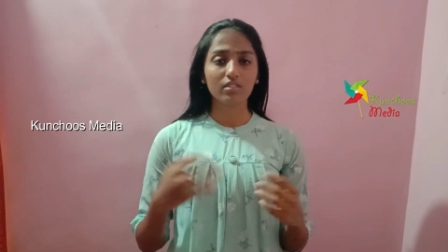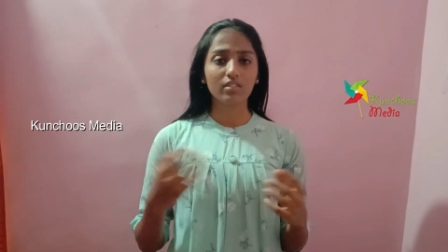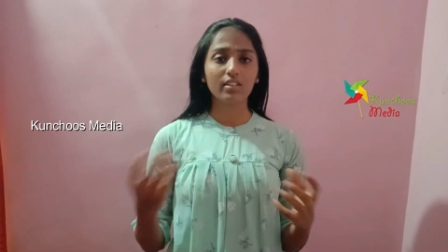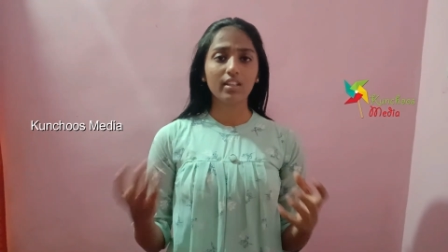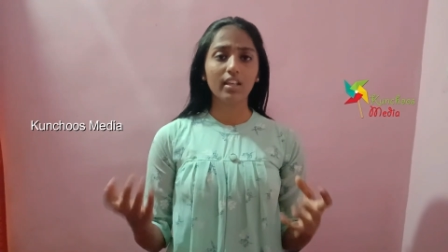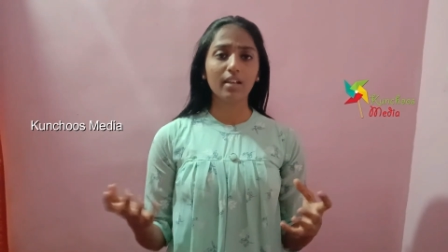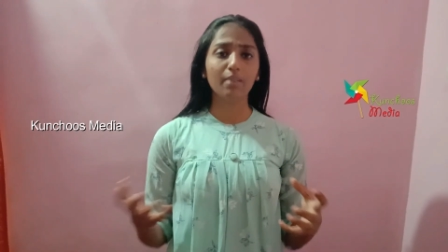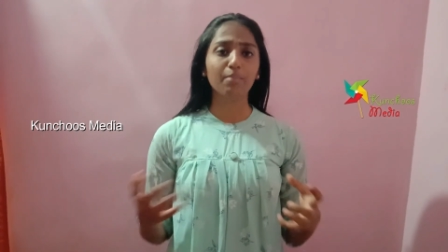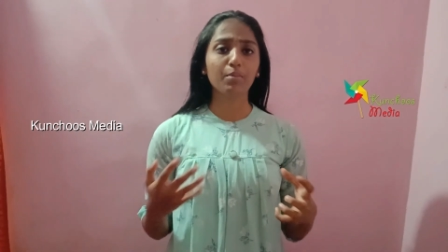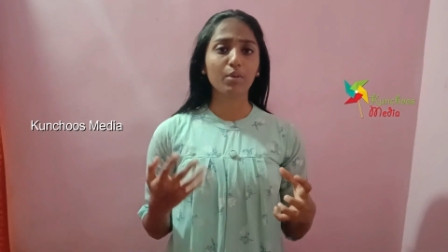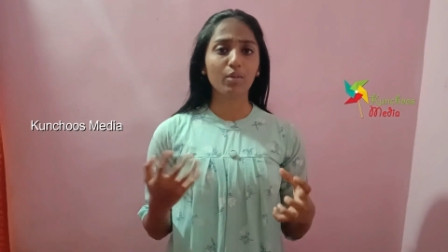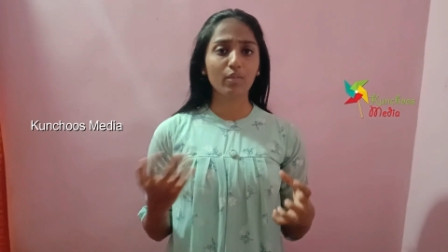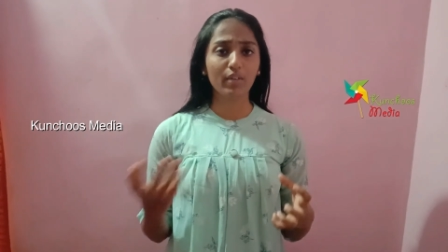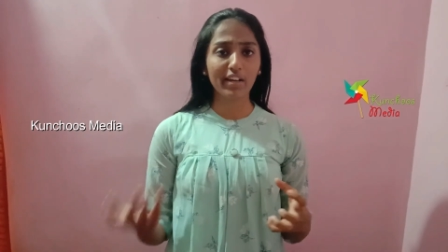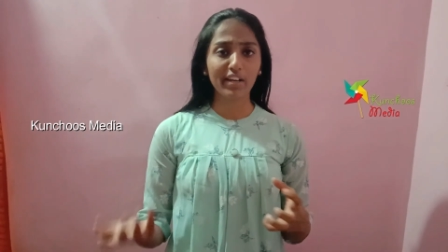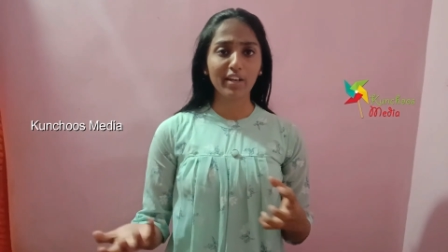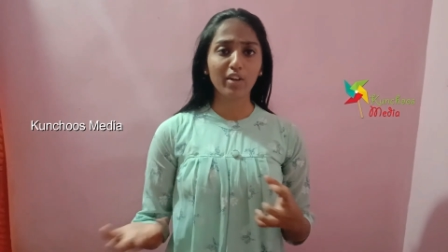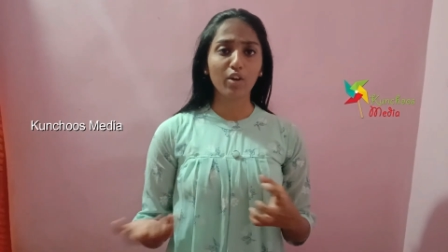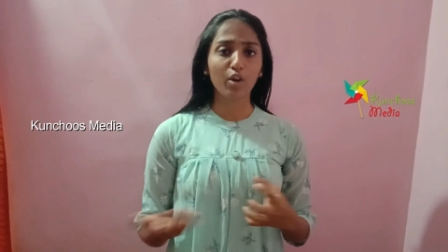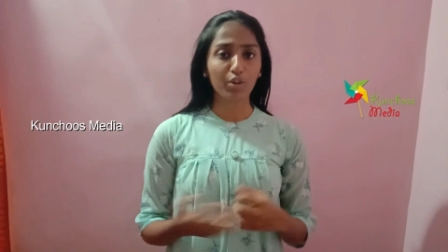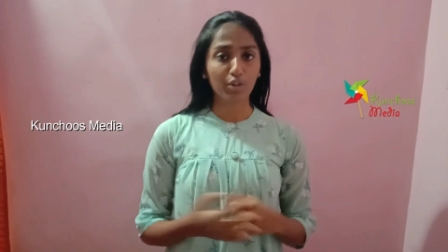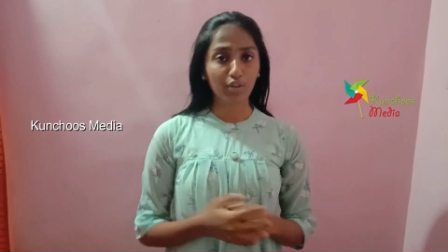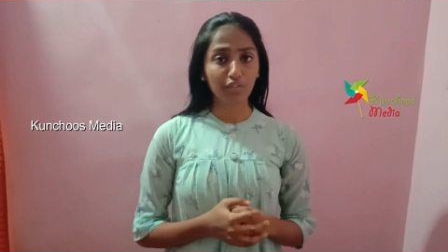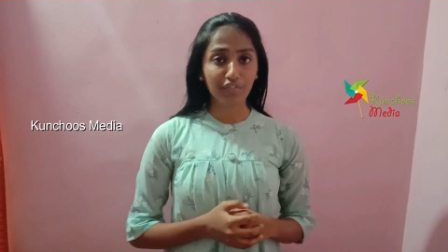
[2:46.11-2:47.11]
they provide a
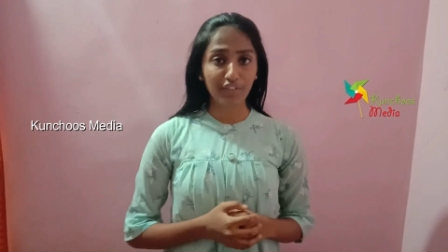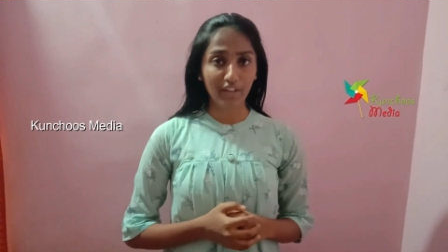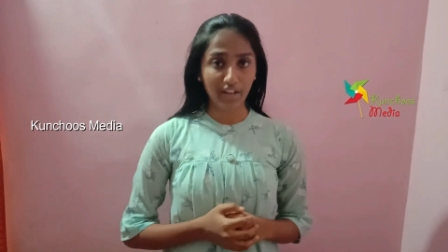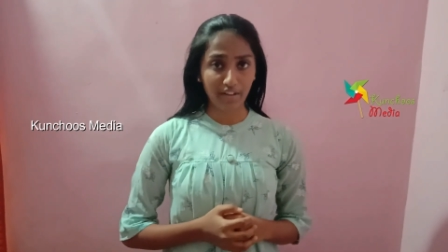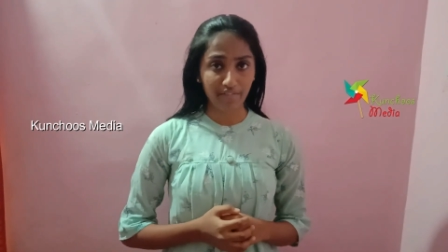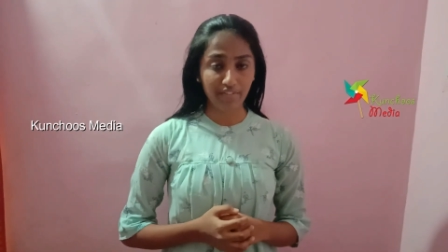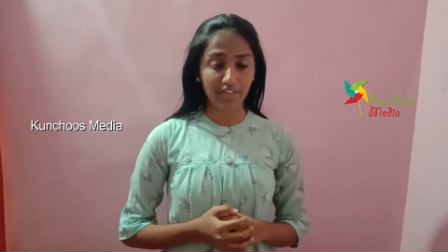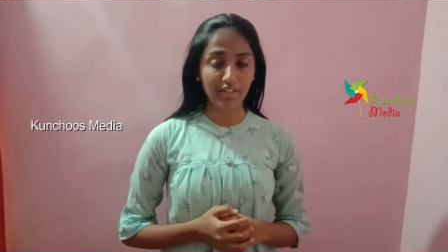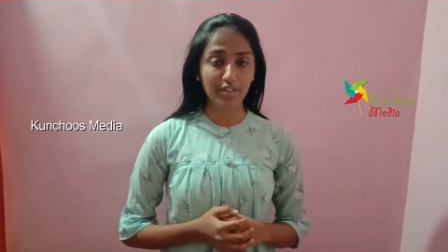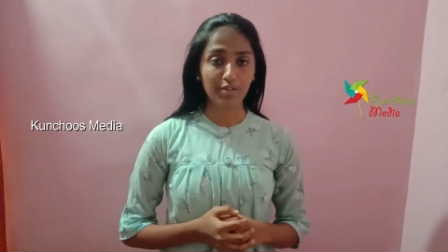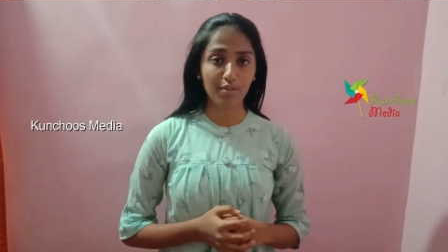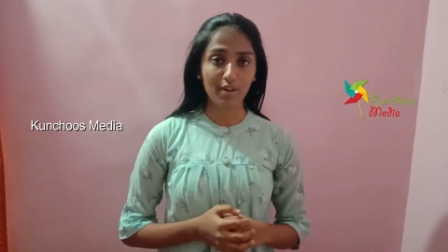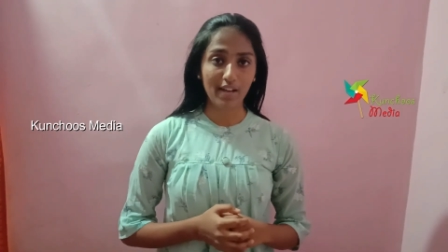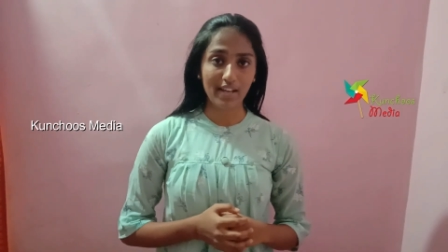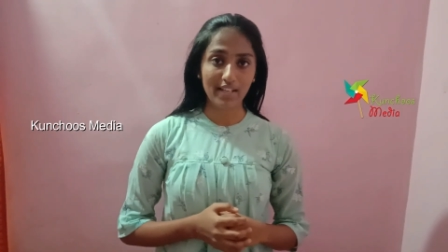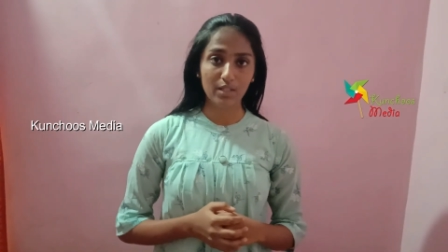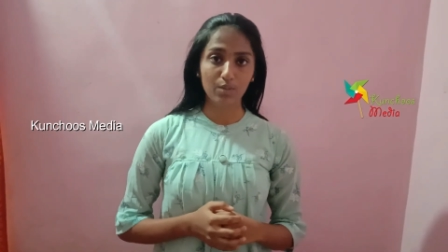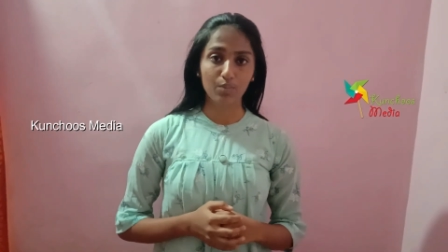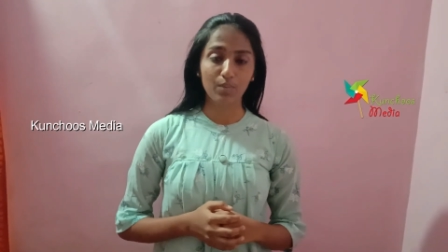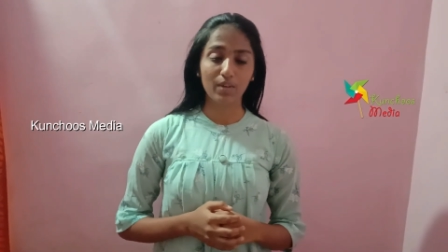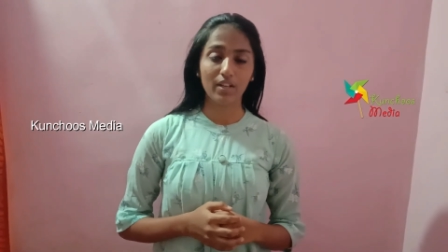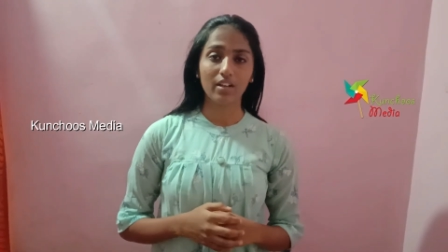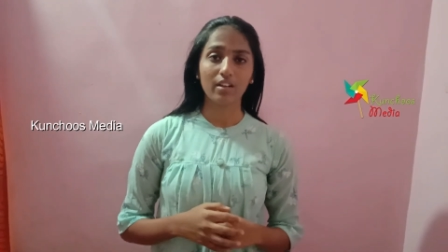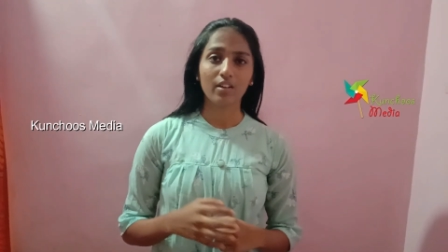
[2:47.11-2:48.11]
lot of revenue
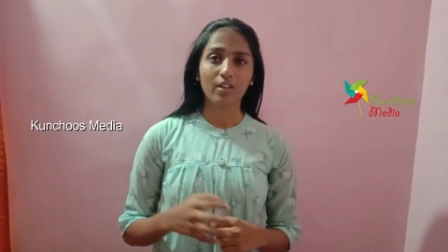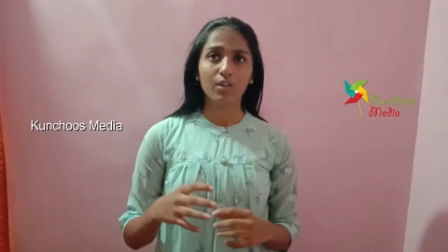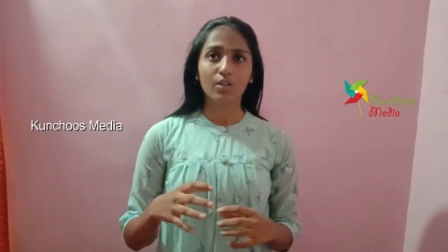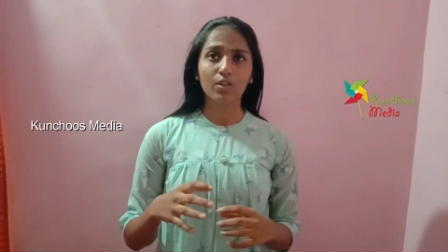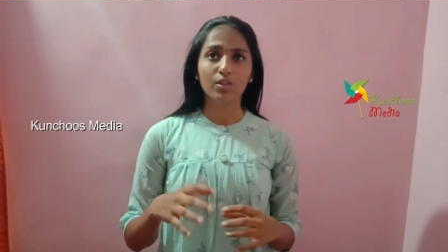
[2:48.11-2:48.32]
as well.